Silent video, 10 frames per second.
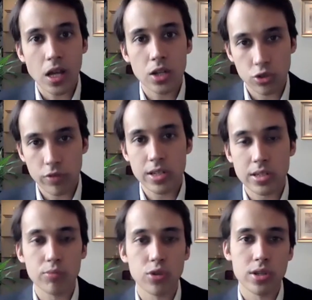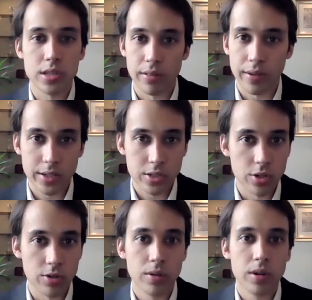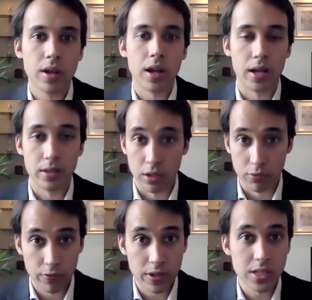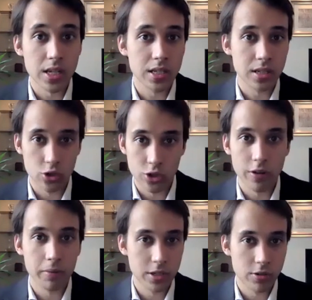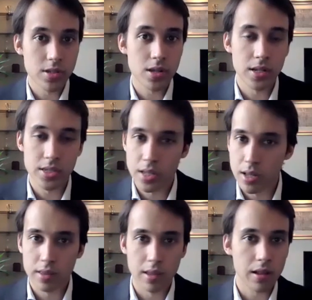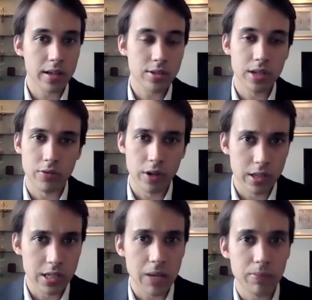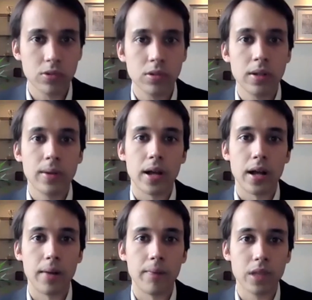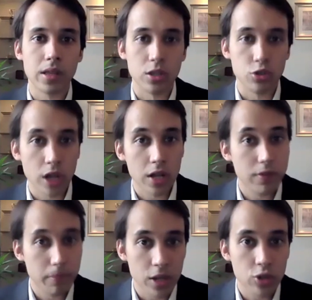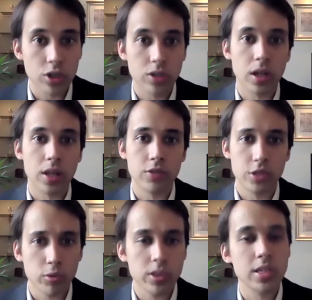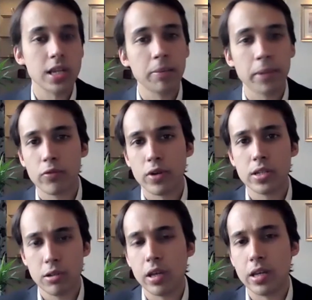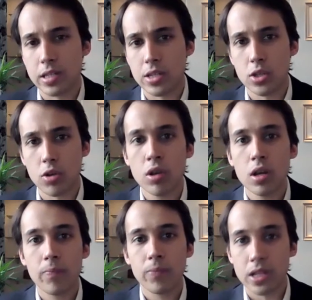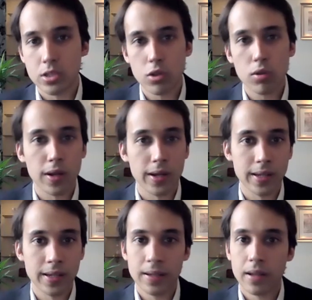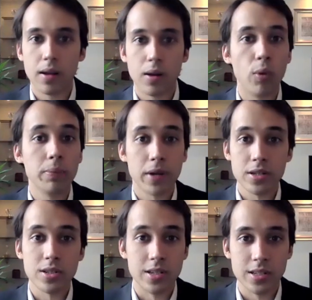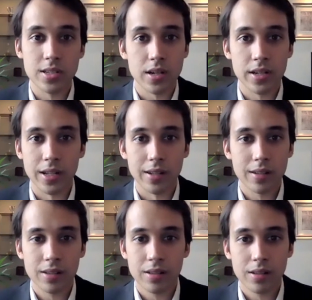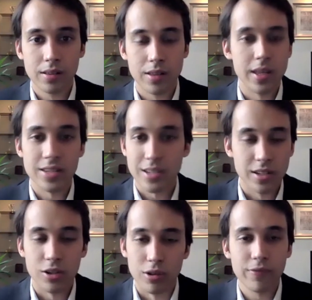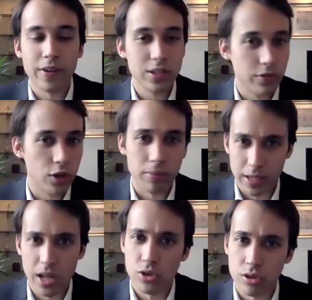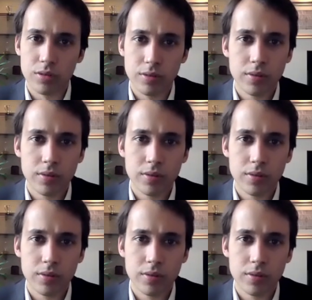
engineering subjects, they like to, uh, you know, for physics, engineering, material science, they like to get around the table. Um, they share information. Uh, there is always a second pair of eyes looking at it. So it's not like one person is deciding the destiny, you know, the fate of your application.